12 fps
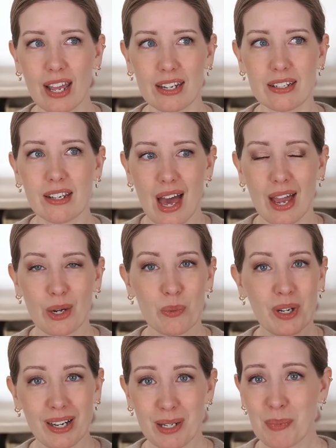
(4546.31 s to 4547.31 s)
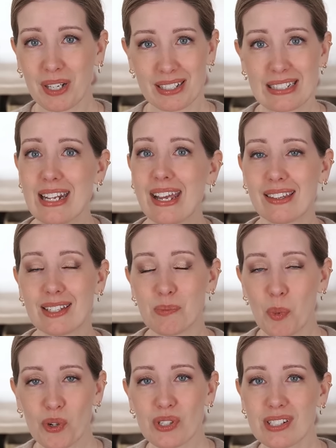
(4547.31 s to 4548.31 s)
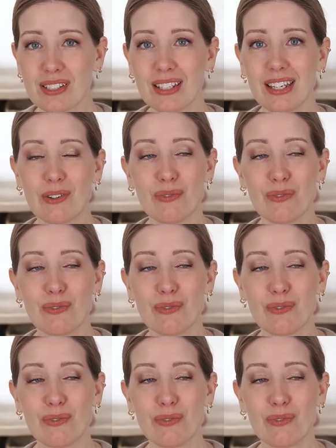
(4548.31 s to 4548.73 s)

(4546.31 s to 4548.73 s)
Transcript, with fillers: And I don't want anybody to take this personally.